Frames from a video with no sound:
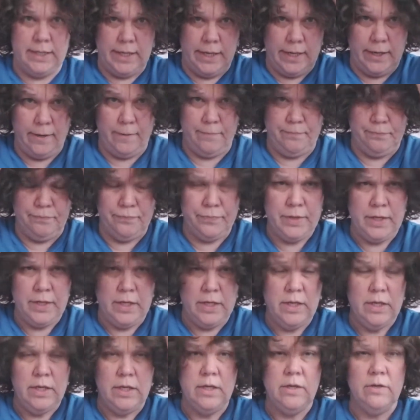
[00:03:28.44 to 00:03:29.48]
down.
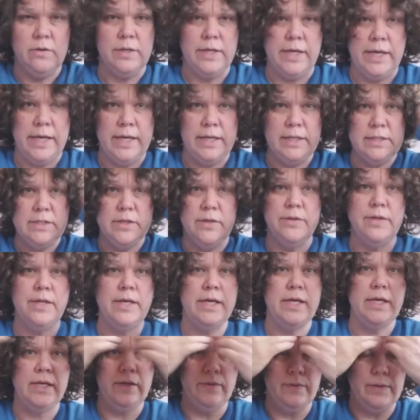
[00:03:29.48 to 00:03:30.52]
Okay, so
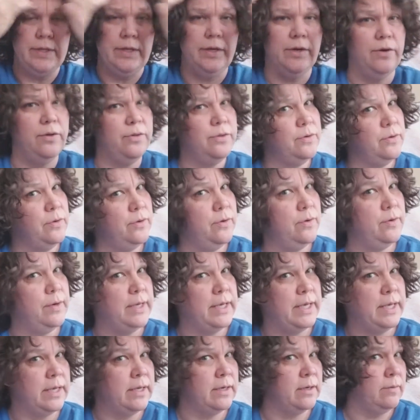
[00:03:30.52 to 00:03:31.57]
then you would go through
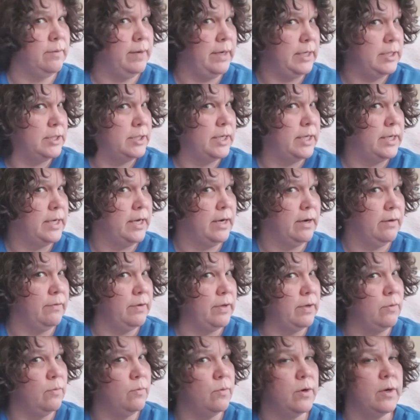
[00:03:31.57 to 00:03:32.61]
and arrange it however
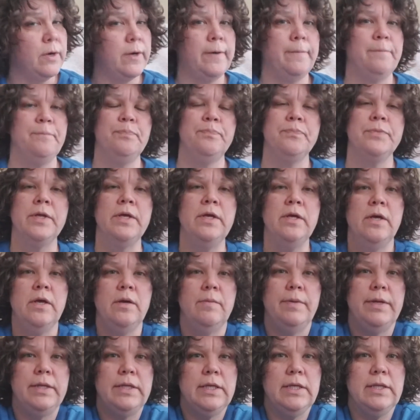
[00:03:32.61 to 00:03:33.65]
you want.
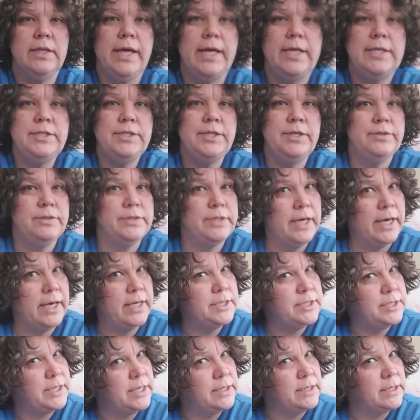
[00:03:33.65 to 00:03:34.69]
But the less you
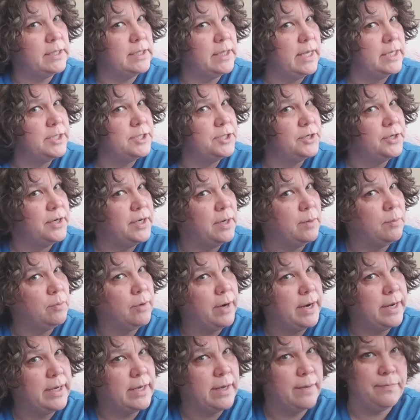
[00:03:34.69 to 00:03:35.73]
touch it, the less you're going to
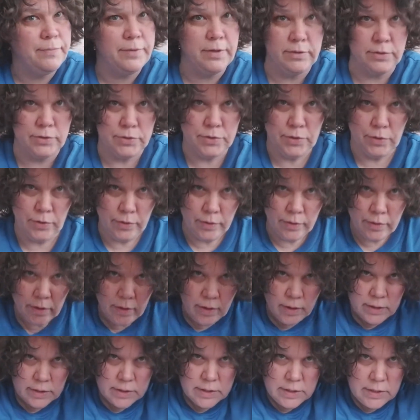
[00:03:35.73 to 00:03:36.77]
break up those
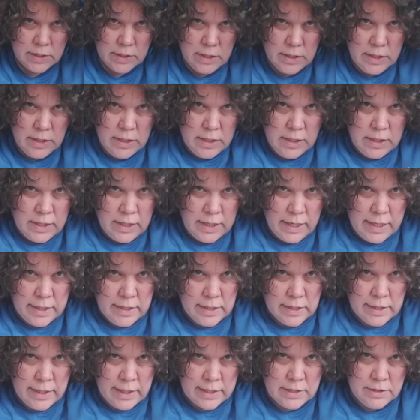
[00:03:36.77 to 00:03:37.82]
curls and
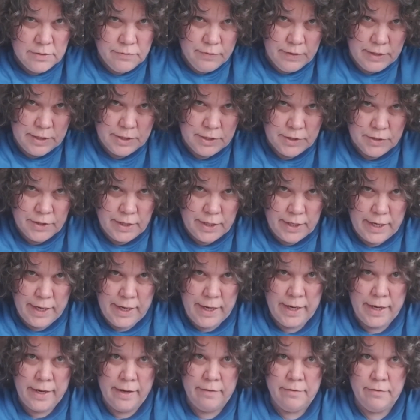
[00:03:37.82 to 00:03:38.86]
the less frizz you're going to
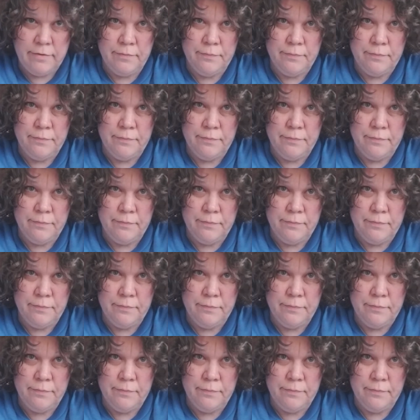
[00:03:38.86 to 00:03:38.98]
have.